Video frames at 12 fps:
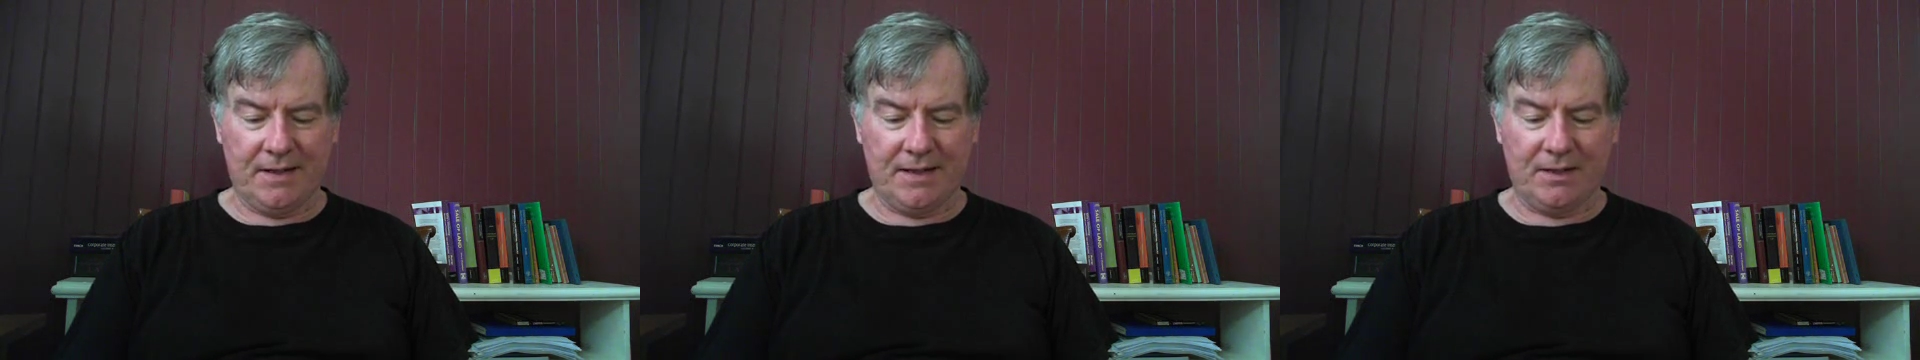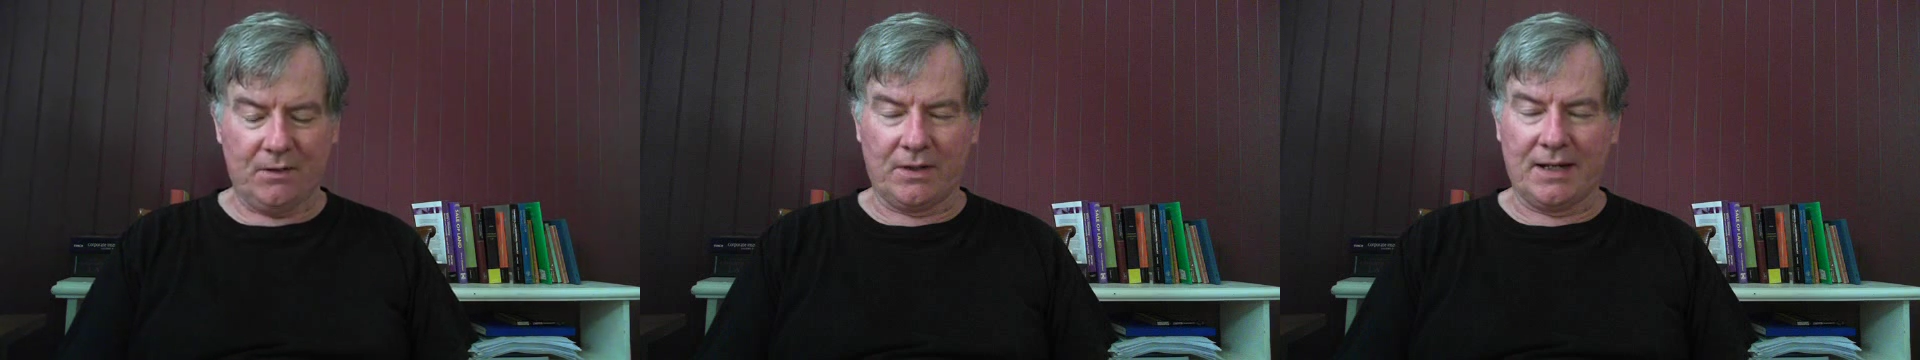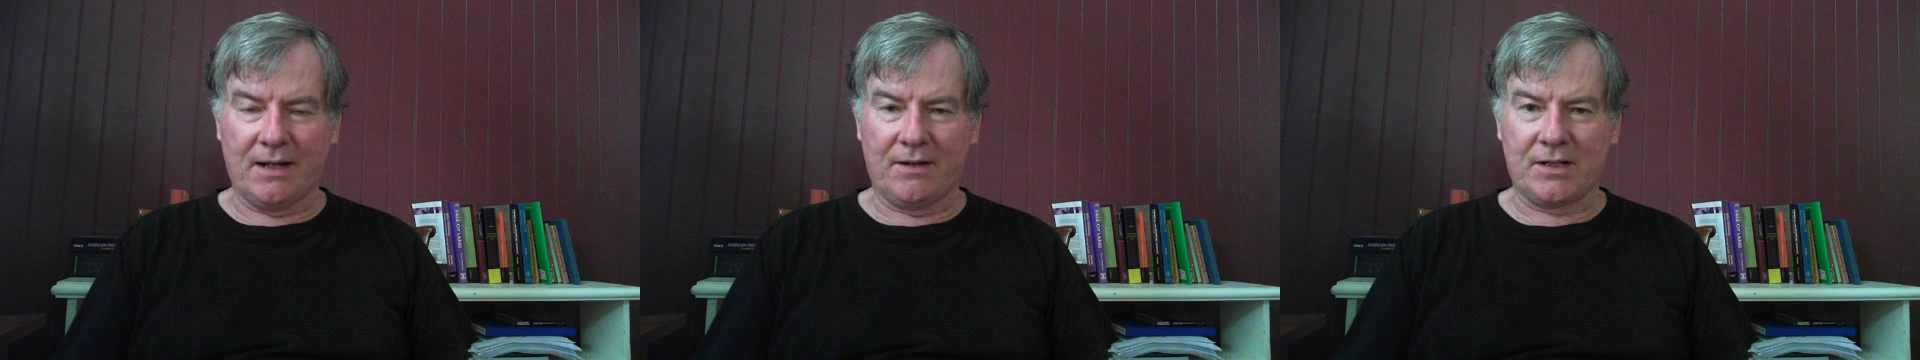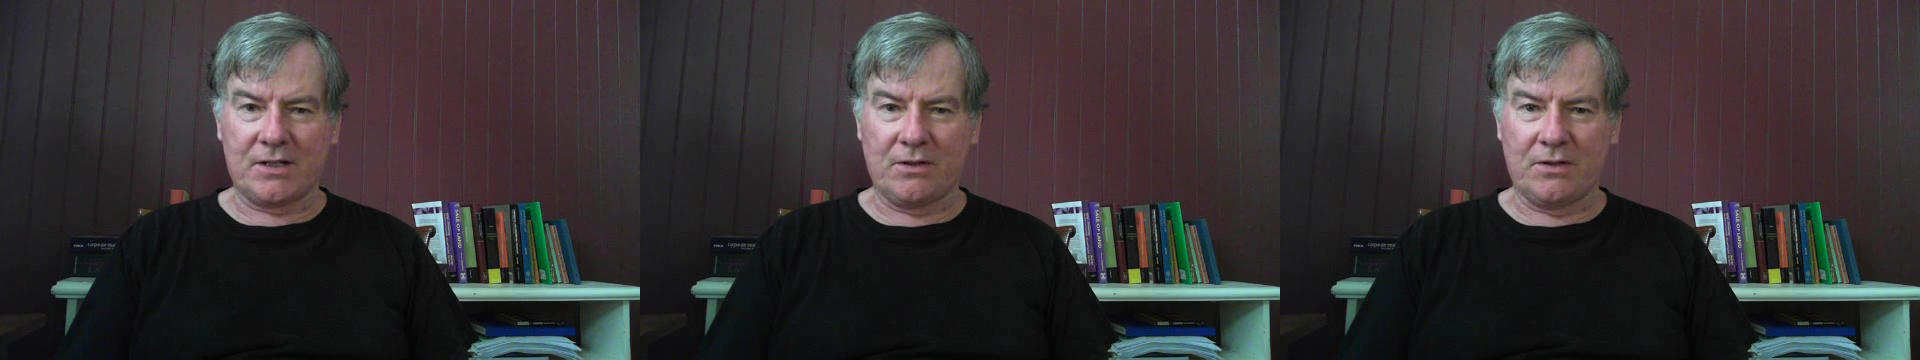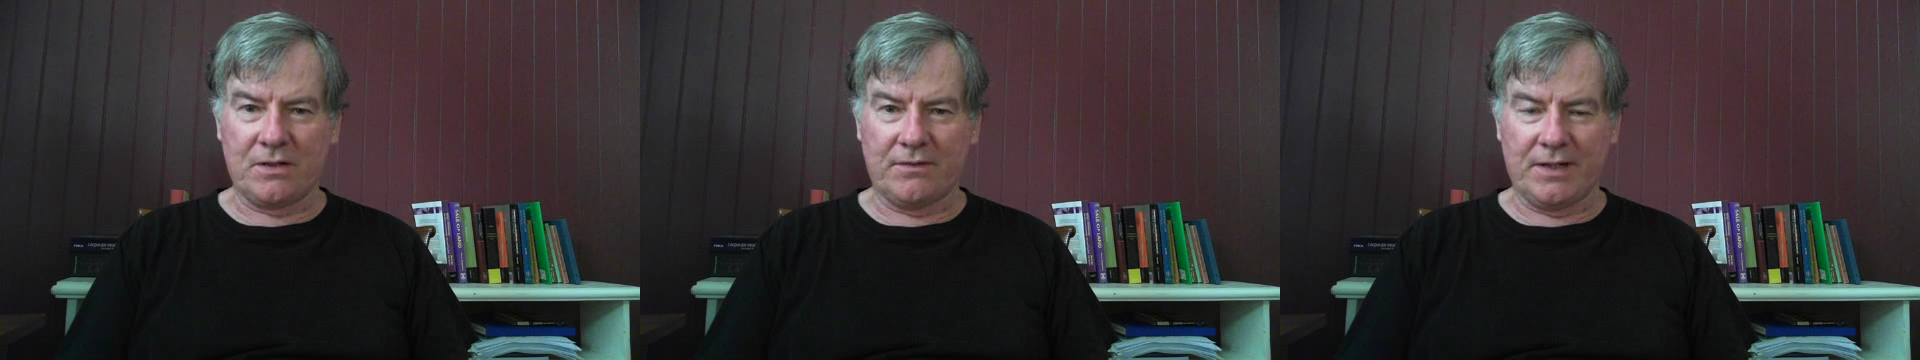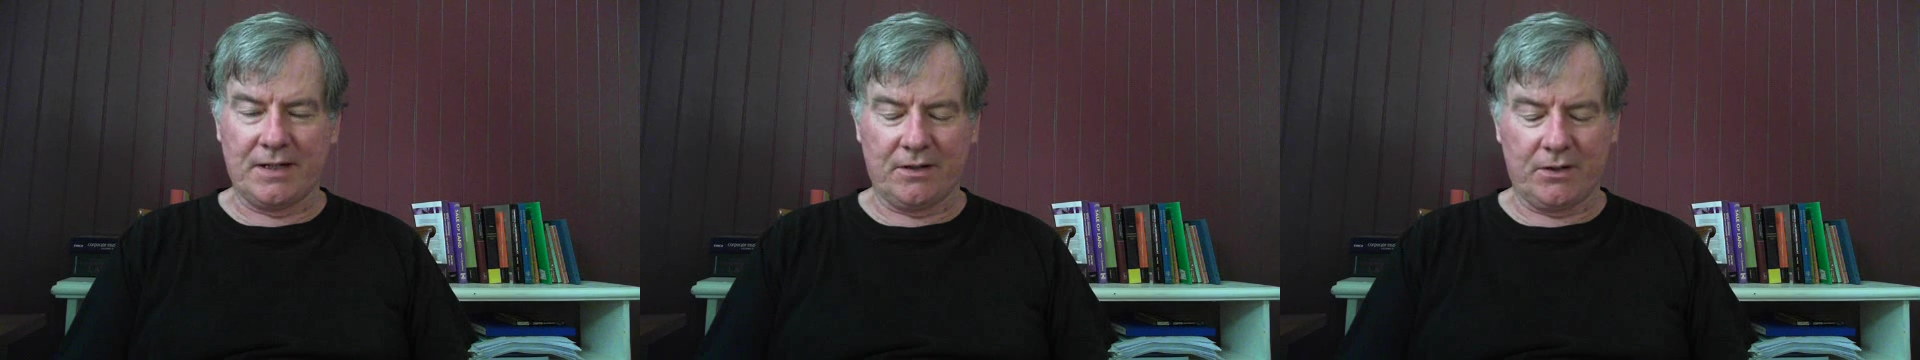you don't look at how it
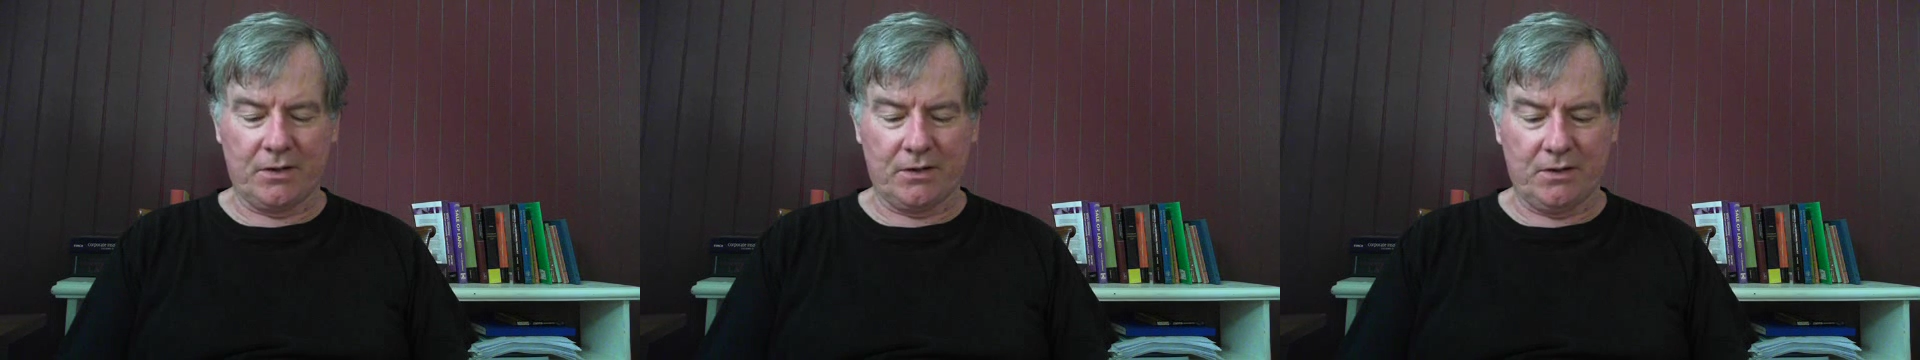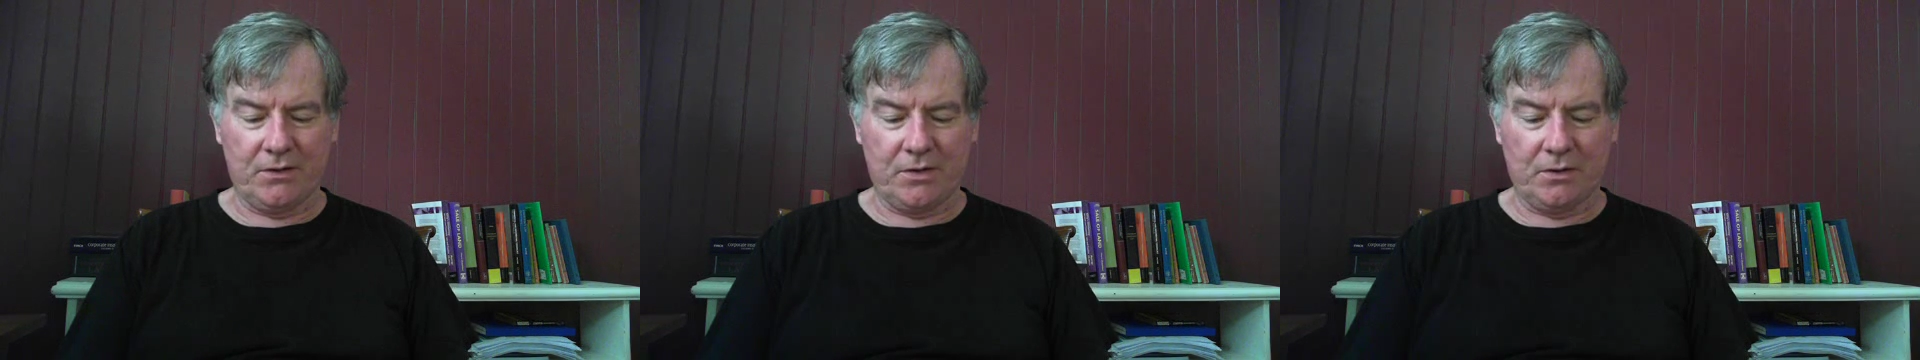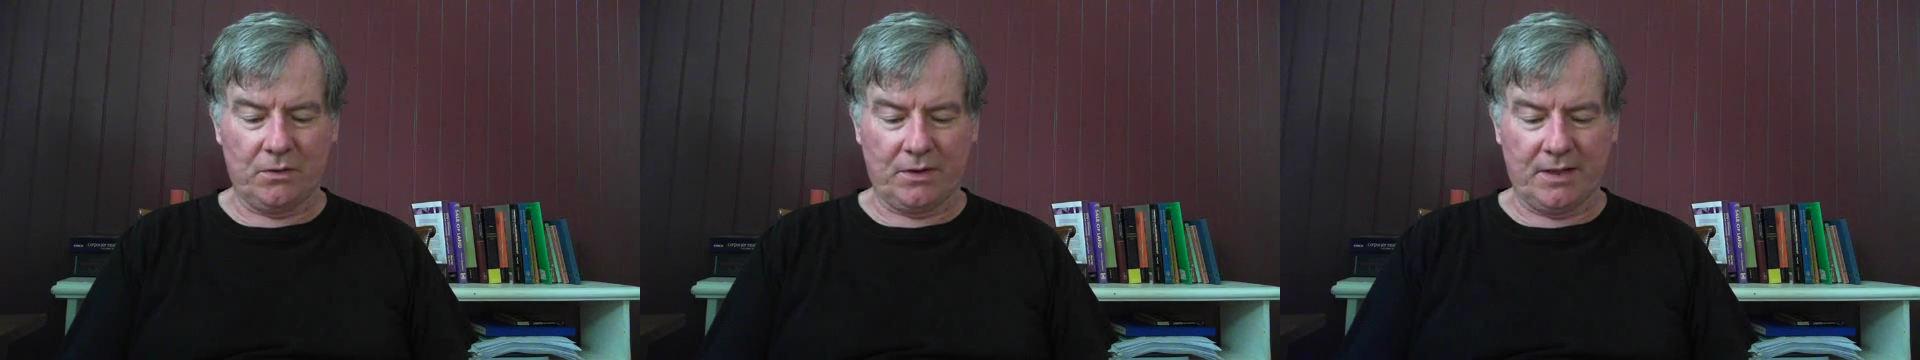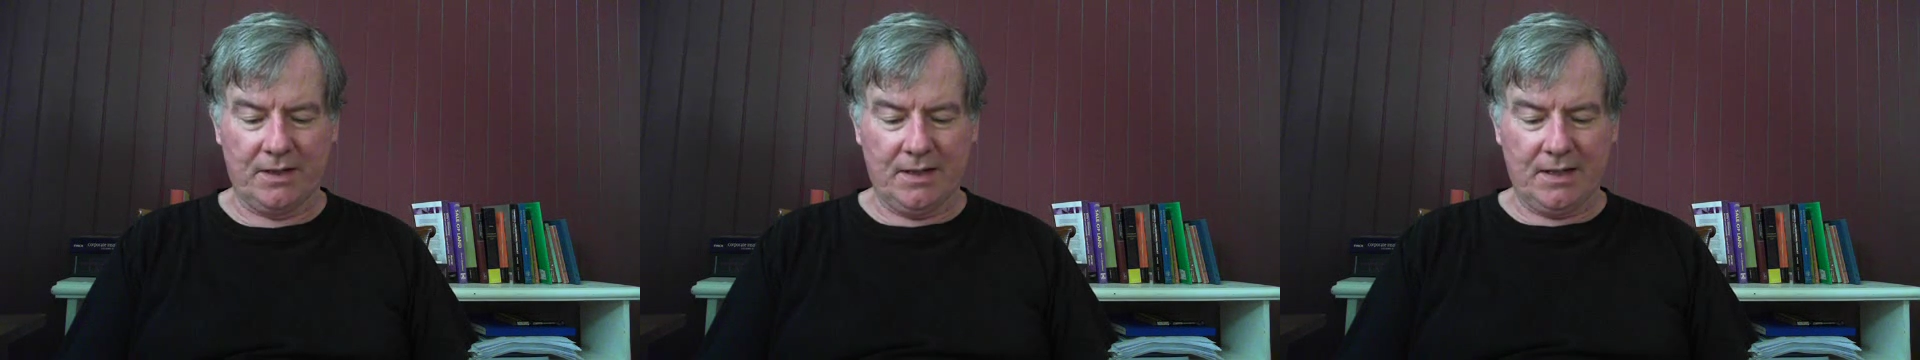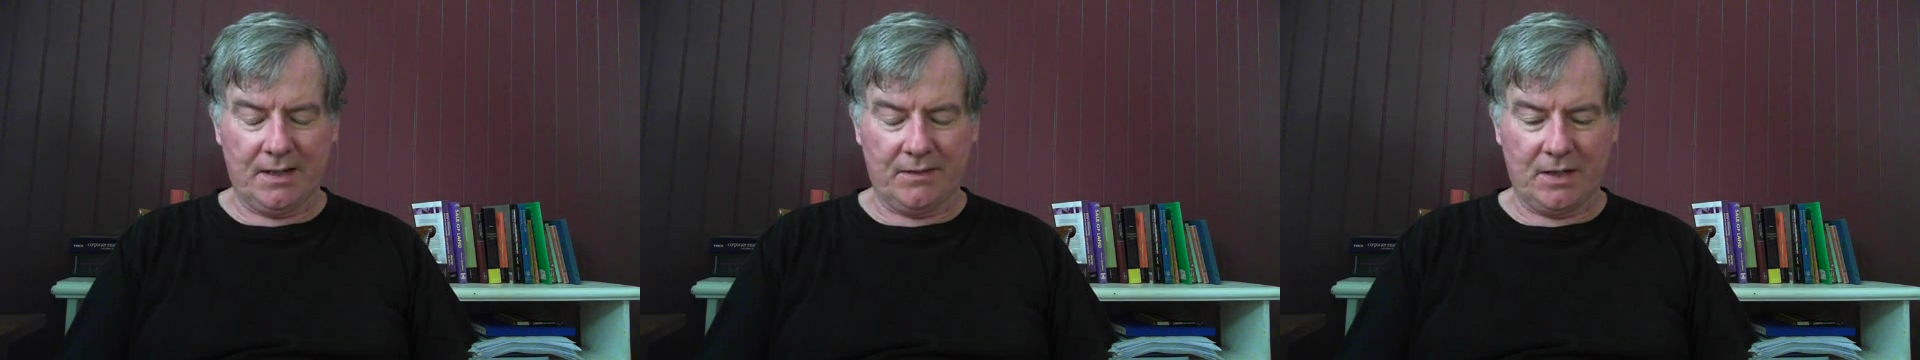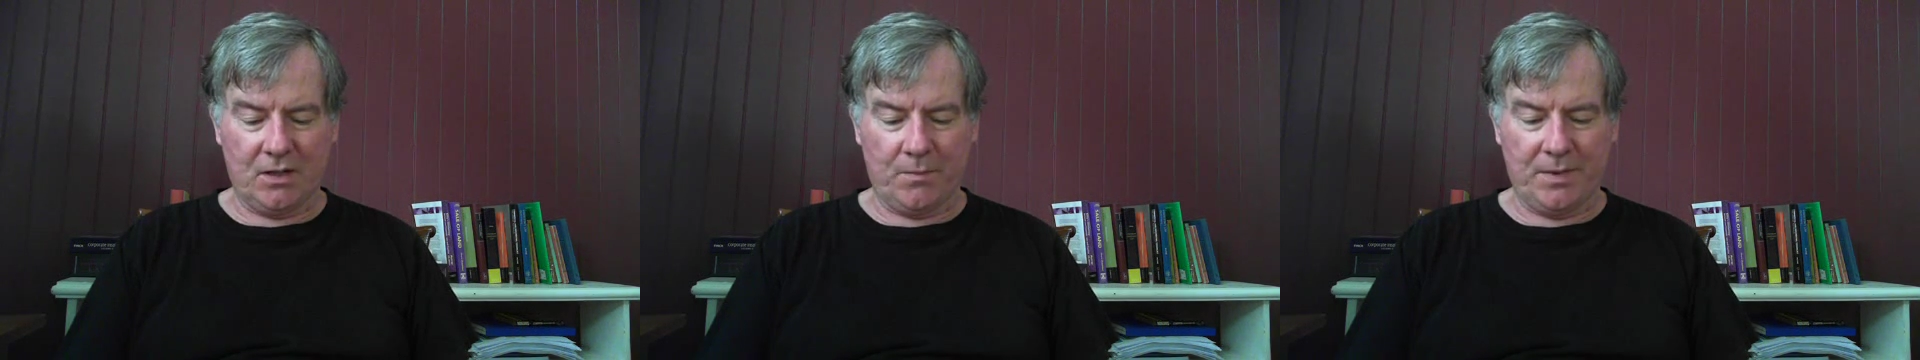exclusively occurred, you look
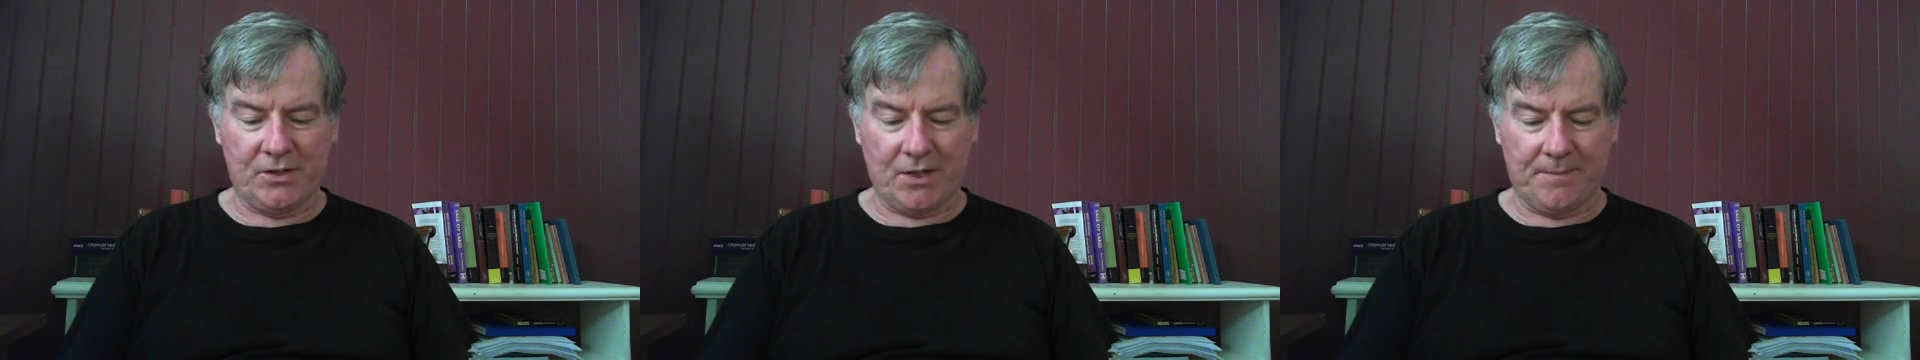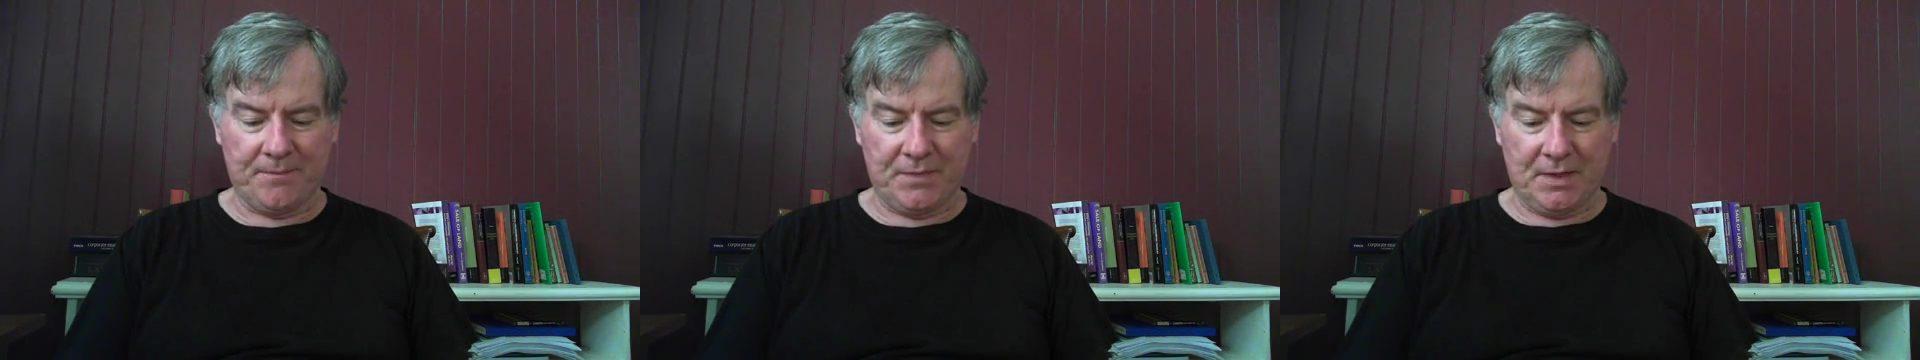at the whole picture.